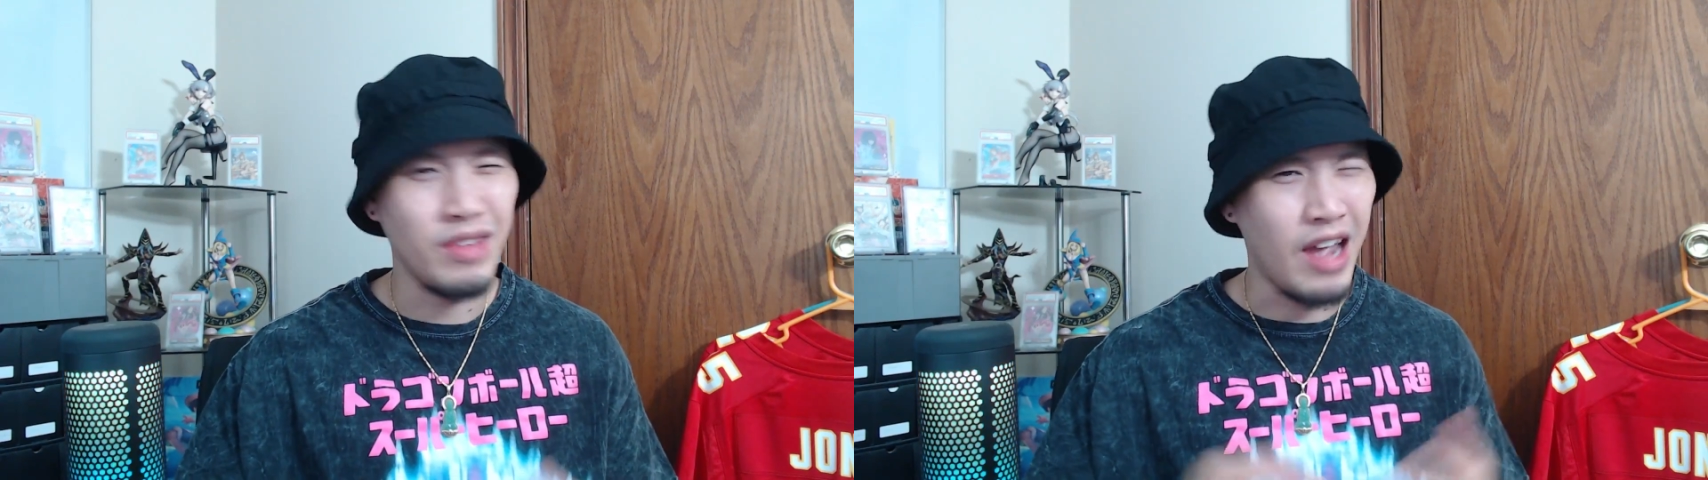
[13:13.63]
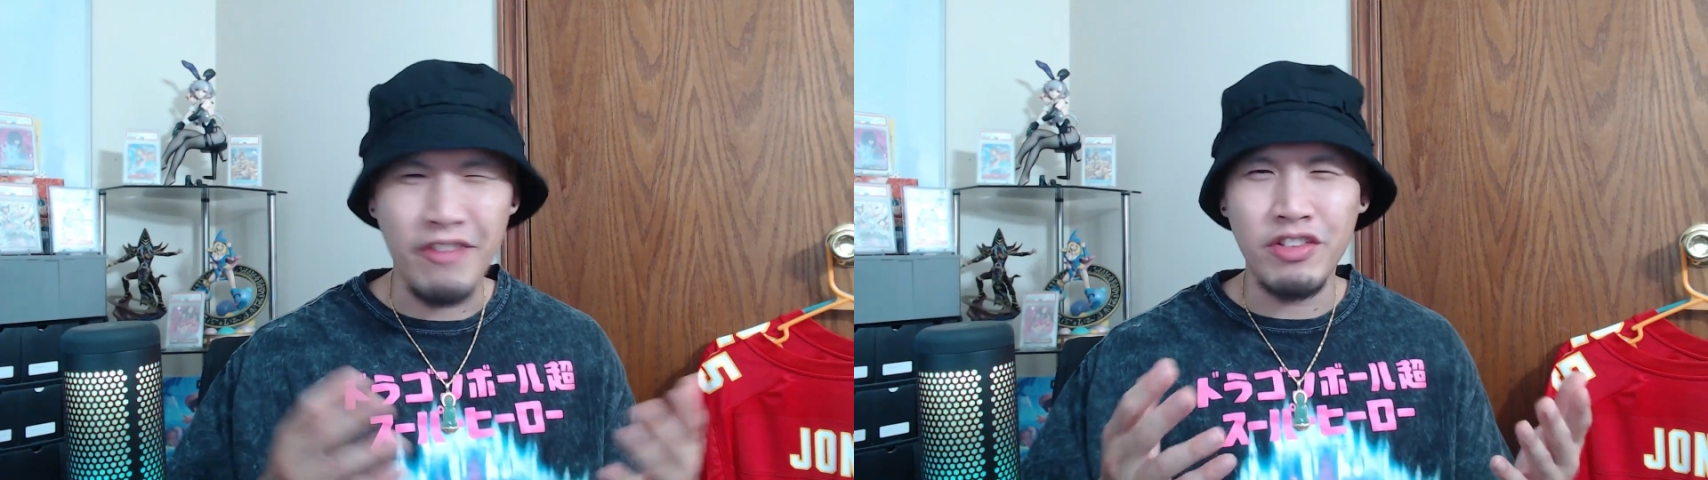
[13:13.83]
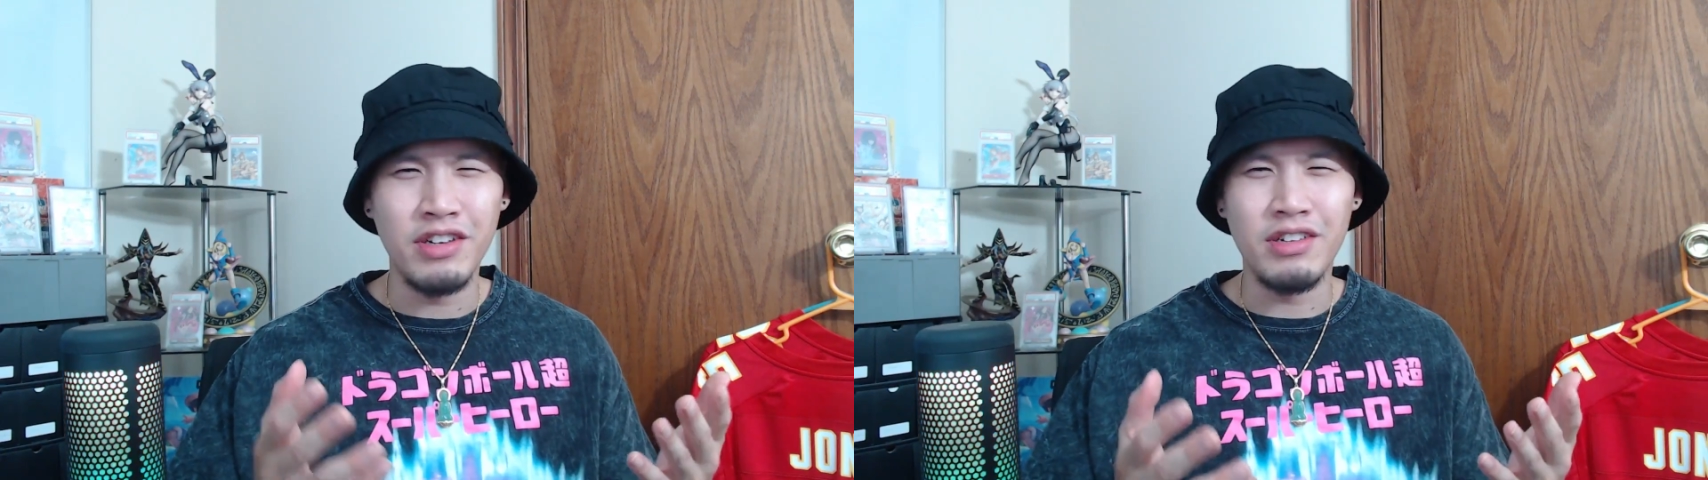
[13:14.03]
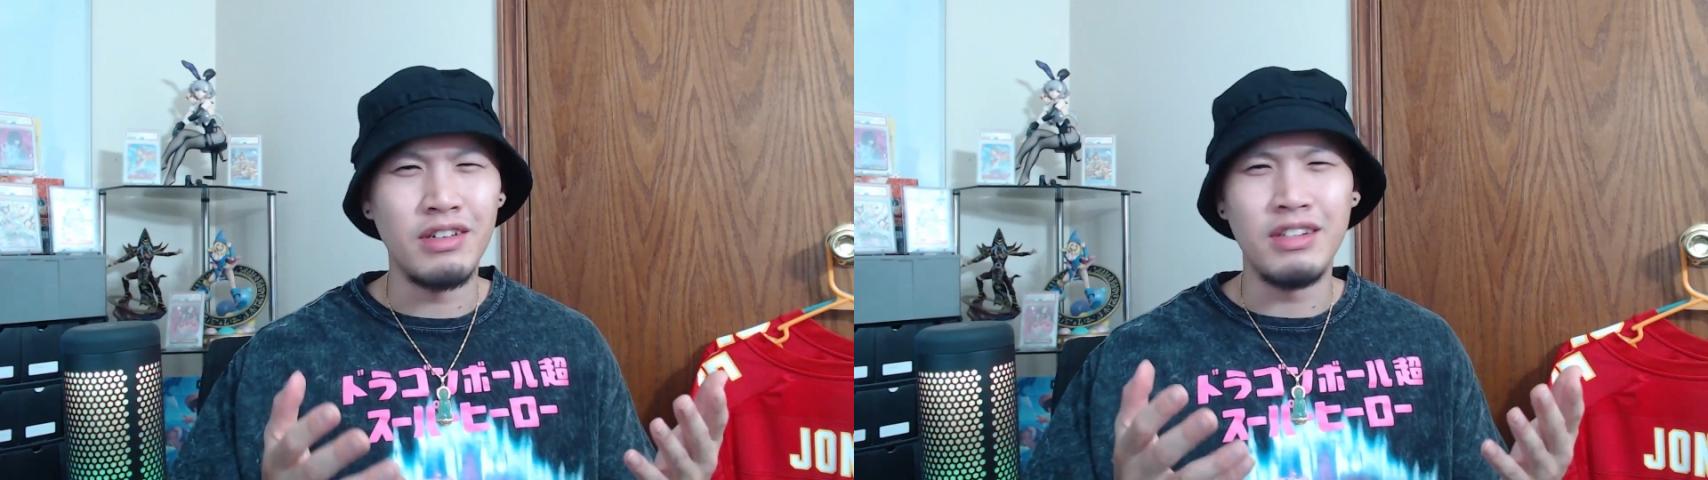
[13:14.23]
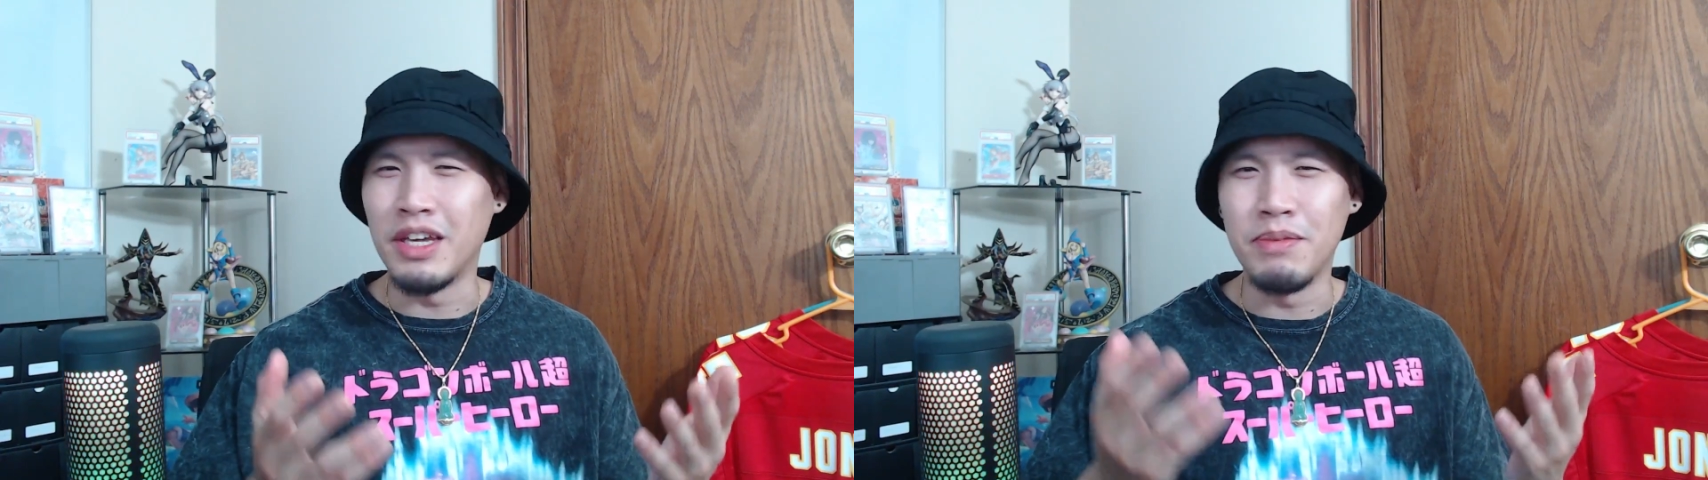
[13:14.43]

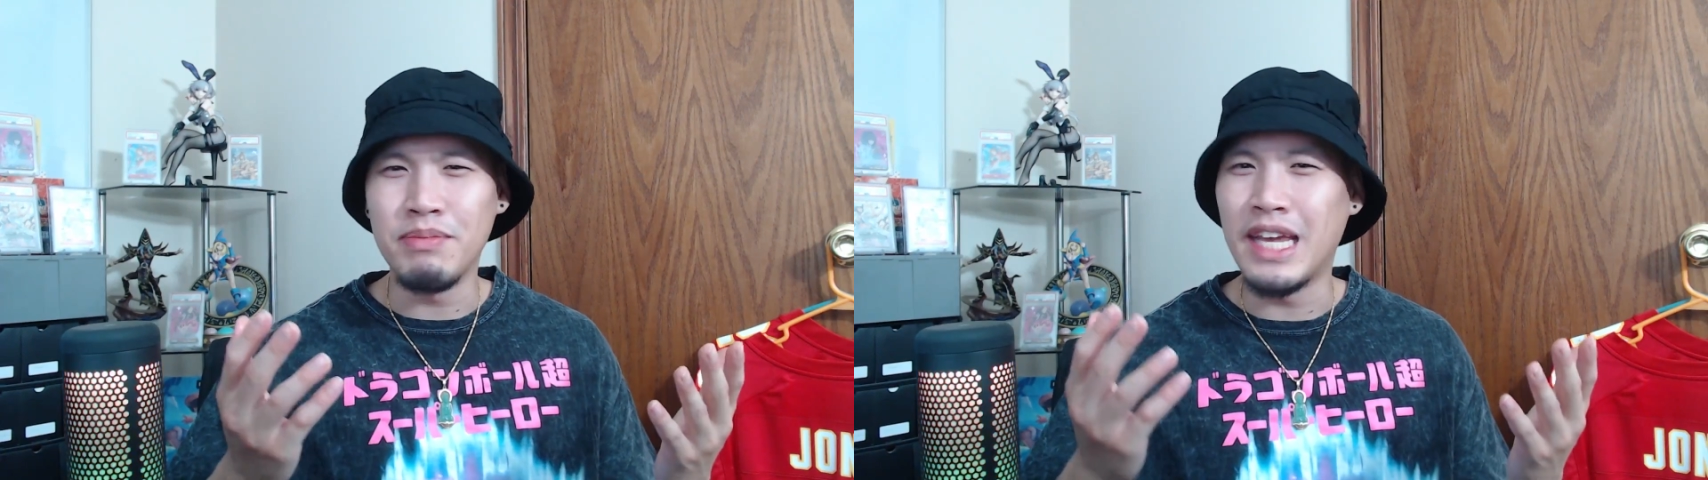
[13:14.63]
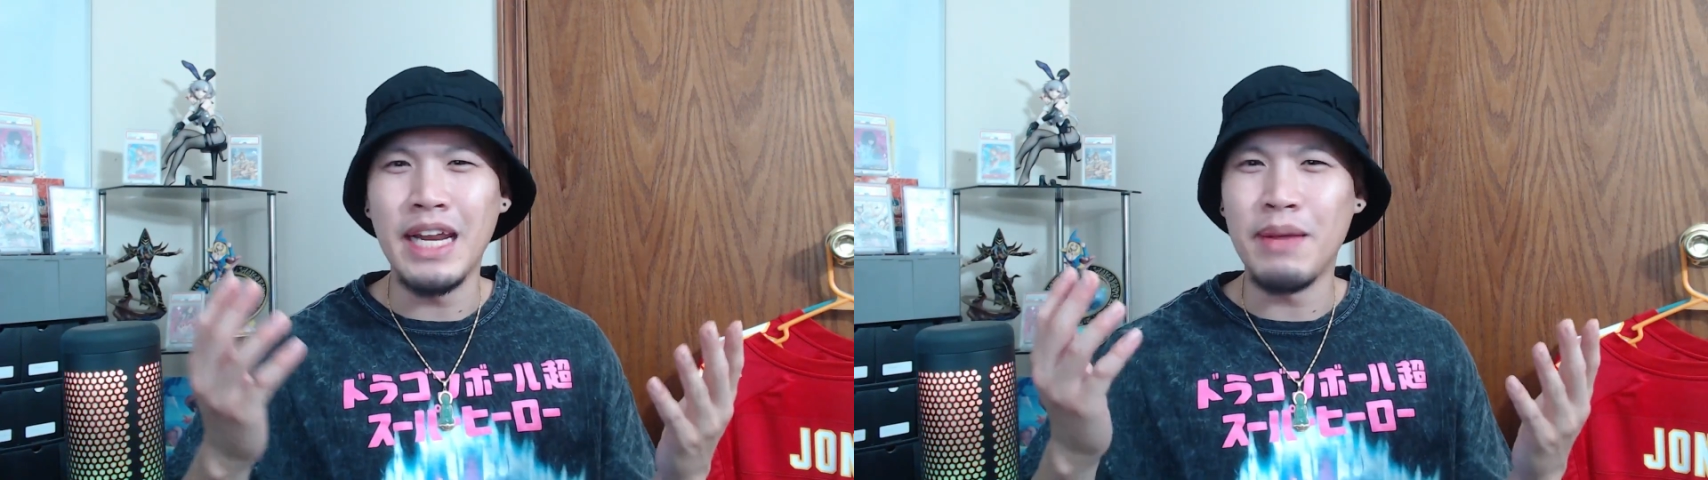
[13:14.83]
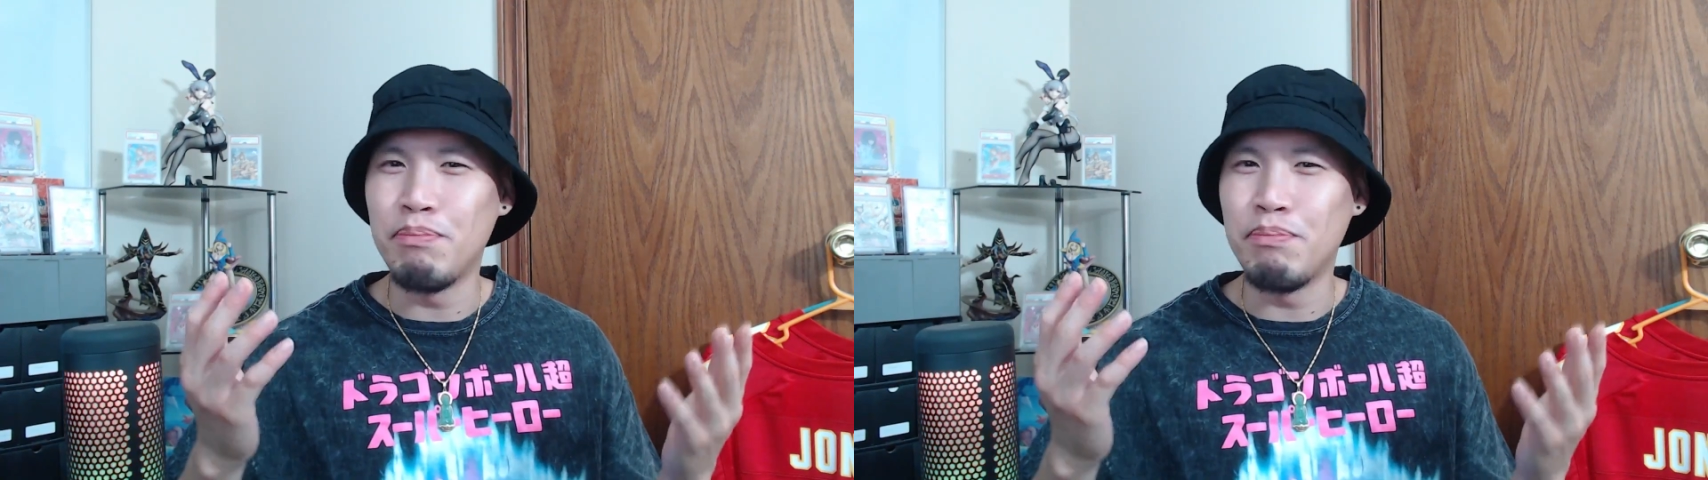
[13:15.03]
after him getting